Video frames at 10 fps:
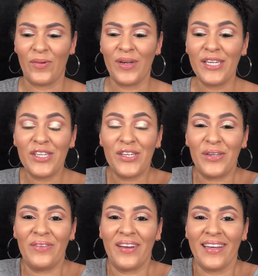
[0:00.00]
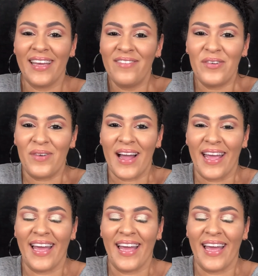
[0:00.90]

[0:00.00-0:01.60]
wanted to do a giveaway,